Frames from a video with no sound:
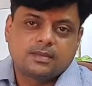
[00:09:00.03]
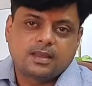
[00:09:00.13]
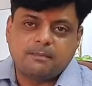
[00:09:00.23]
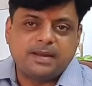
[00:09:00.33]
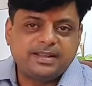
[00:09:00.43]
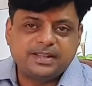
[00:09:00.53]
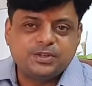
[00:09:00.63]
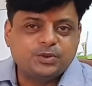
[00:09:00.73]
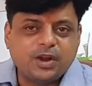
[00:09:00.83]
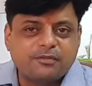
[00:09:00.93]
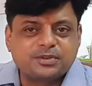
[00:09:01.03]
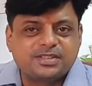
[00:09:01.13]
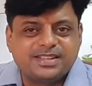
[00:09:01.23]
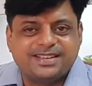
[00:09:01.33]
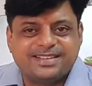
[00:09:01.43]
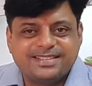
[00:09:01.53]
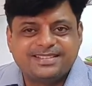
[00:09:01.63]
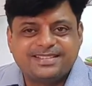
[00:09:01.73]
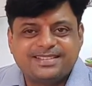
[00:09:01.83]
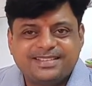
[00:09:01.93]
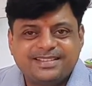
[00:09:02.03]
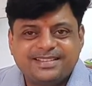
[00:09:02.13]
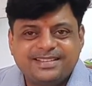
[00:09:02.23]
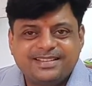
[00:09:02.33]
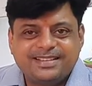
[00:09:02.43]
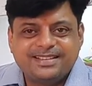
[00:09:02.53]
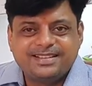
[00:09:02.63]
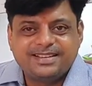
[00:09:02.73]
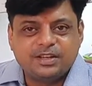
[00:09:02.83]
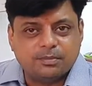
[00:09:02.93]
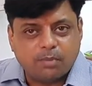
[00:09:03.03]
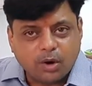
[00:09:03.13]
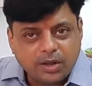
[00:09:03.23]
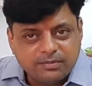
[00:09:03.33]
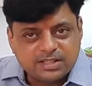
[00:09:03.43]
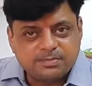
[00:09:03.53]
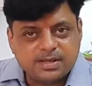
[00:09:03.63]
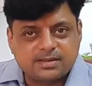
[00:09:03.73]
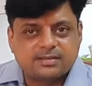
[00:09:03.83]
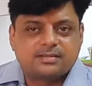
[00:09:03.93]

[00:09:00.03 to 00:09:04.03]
Many things you don't have to see it. Your body will speak.